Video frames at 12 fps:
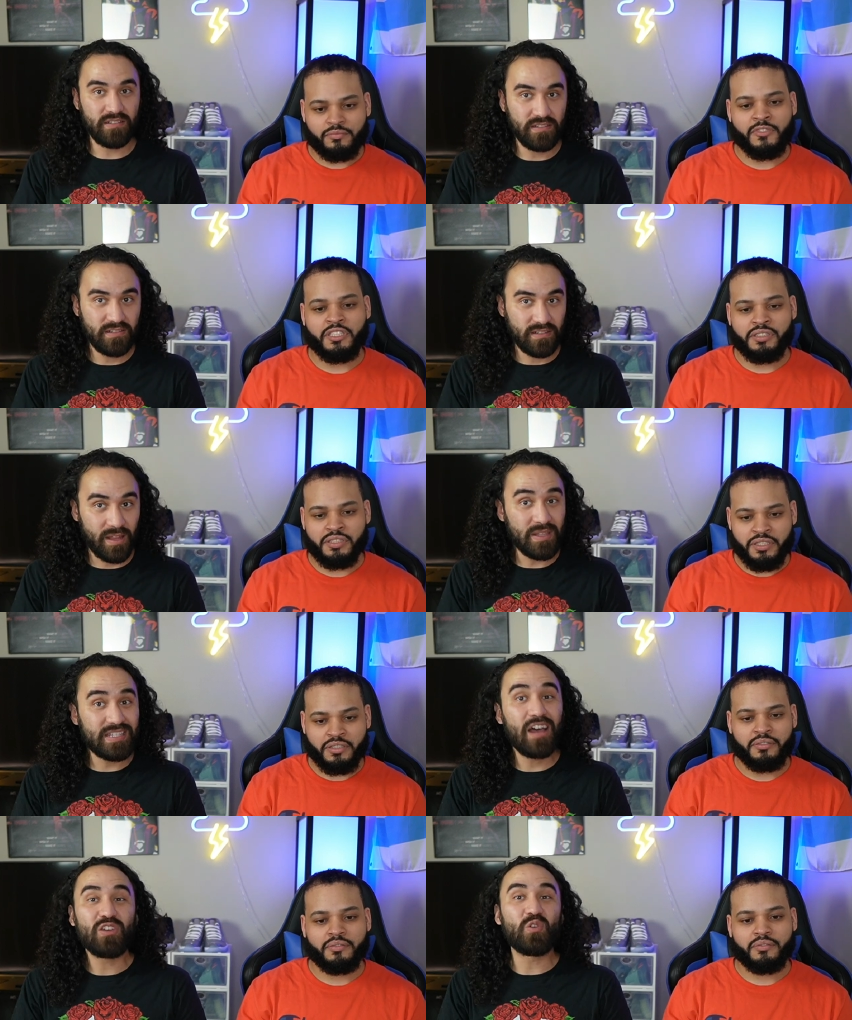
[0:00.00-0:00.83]
Speaker 1: That's let right.
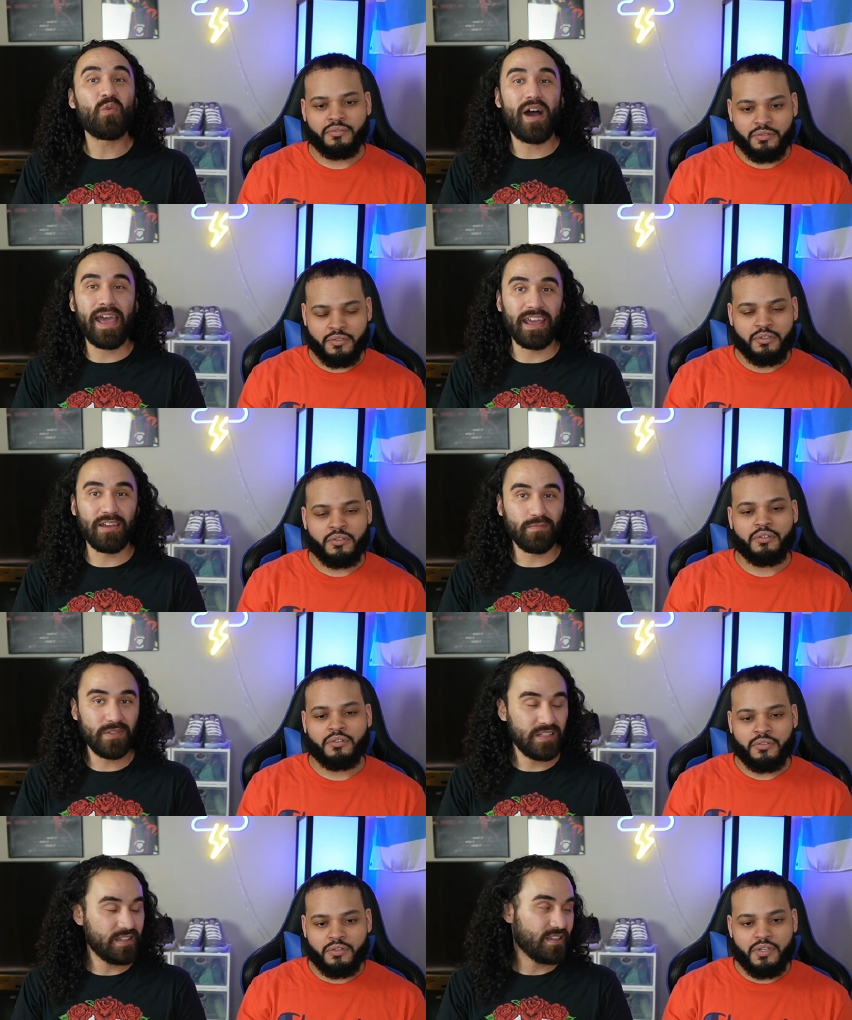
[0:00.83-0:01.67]
me tell you who I am.
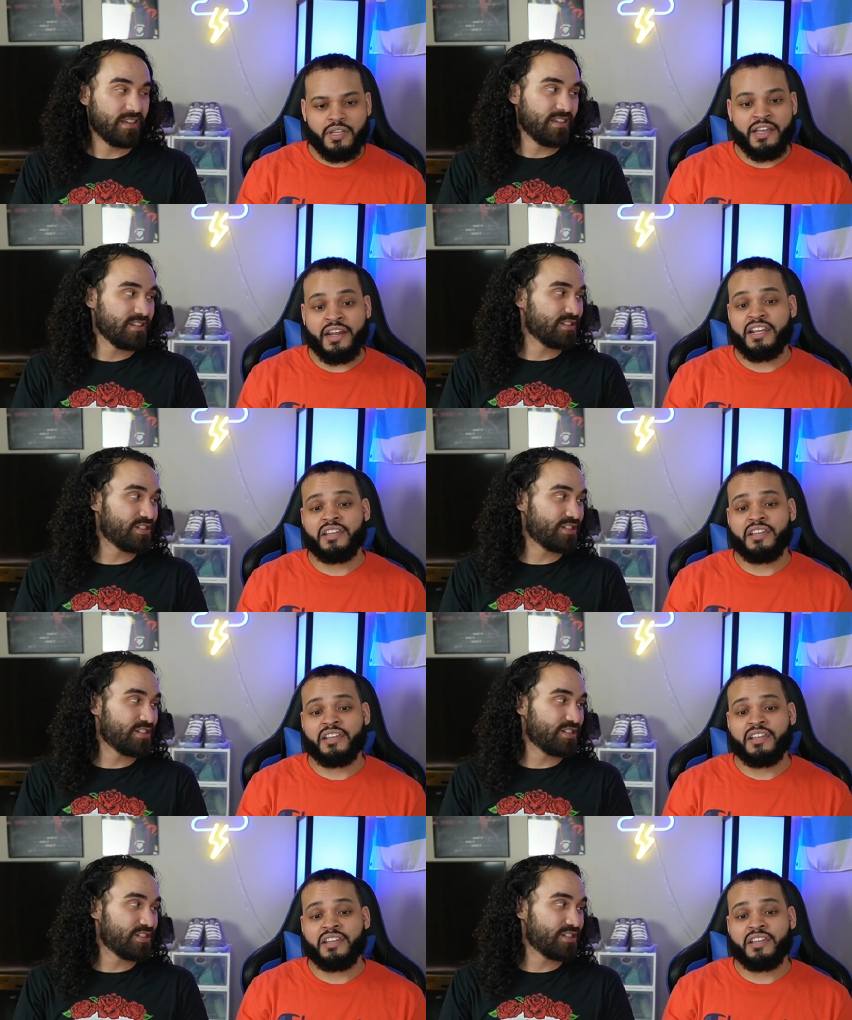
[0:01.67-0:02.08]
And then